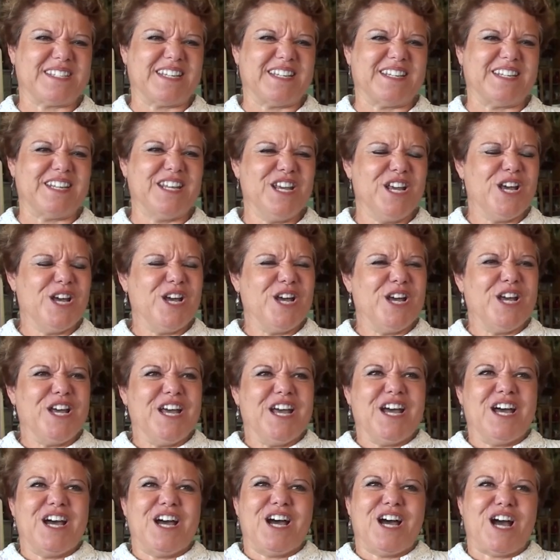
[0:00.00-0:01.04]
And
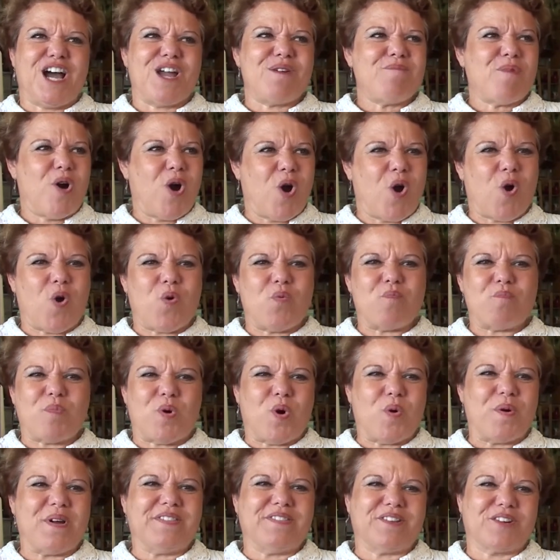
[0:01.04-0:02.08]
I'm home
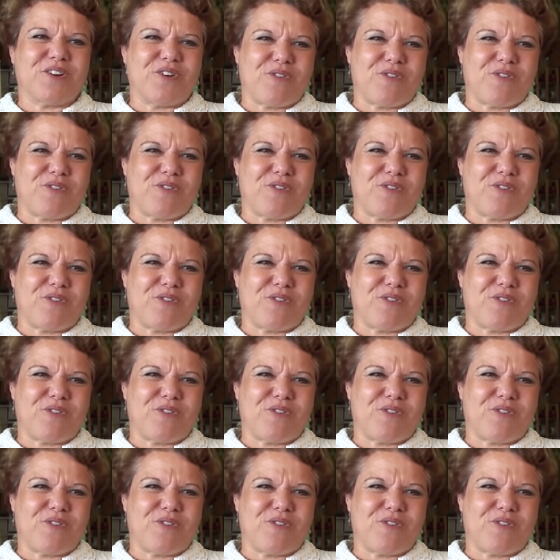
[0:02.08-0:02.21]
mowing the